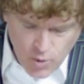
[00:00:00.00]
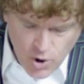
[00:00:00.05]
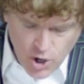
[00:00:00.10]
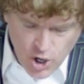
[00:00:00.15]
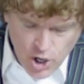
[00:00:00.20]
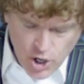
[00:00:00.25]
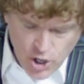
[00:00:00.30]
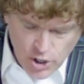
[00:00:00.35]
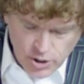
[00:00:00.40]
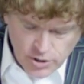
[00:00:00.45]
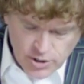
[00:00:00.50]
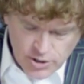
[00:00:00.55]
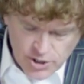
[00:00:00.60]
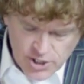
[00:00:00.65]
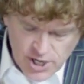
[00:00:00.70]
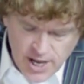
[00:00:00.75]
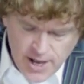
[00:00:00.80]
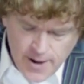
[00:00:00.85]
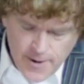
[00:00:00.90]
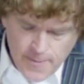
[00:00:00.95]

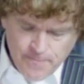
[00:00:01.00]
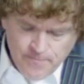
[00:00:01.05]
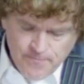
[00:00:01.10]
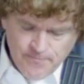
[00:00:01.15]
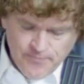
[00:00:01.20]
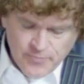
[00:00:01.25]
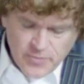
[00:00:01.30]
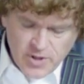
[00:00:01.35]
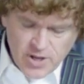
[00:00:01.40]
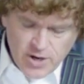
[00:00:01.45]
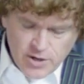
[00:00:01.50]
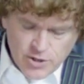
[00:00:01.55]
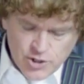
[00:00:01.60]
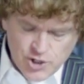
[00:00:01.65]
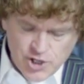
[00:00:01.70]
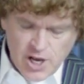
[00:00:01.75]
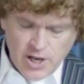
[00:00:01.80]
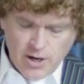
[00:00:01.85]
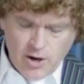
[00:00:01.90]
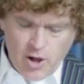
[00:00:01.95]
words
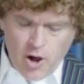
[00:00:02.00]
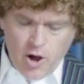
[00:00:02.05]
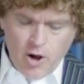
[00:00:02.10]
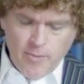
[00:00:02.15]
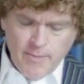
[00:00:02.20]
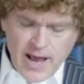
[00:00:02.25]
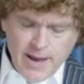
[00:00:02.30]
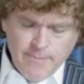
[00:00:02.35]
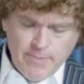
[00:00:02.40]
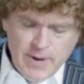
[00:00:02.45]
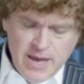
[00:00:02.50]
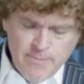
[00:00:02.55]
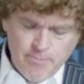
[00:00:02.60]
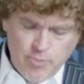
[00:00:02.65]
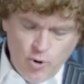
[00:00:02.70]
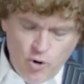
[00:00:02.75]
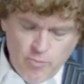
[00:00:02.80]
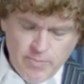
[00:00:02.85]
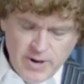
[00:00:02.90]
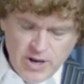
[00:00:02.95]
shall all my
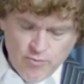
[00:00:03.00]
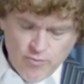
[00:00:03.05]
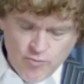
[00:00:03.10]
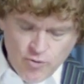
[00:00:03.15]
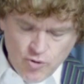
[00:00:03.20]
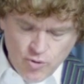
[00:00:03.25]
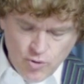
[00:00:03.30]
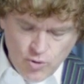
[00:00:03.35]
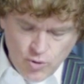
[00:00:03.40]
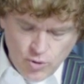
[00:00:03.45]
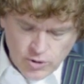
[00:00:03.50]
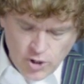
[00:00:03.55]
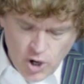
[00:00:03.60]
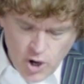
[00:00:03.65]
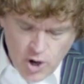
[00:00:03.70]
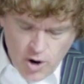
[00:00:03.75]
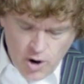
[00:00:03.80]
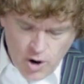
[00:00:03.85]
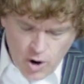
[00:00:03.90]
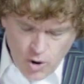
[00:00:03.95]
people be ruled
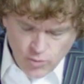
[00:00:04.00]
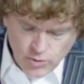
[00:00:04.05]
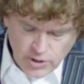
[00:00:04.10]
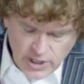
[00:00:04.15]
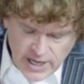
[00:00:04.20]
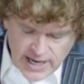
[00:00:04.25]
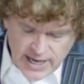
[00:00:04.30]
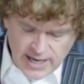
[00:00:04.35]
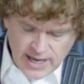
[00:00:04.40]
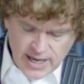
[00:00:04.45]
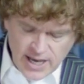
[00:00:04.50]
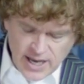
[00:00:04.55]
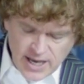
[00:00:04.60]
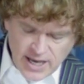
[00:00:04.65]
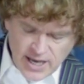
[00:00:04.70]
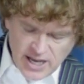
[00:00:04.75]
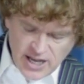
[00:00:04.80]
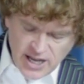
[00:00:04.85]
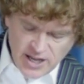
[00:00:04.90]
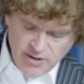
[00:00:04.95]
only
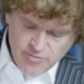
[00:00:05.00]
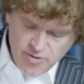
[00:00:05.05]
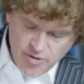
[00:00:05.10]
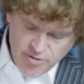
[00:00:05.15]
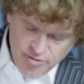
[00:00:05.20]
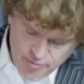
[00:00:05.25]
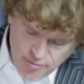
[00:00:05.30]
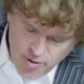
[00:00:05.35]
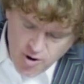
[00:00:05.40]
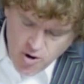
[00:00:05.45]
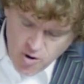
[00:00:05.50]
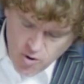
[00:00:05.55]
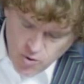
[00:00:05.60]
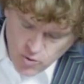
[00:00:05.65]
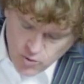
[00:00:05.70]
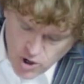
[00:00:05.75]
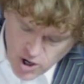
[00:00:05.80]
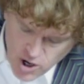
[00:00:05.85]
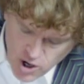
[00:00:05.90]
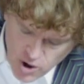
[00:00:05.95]
in the
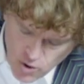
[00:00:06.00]
throne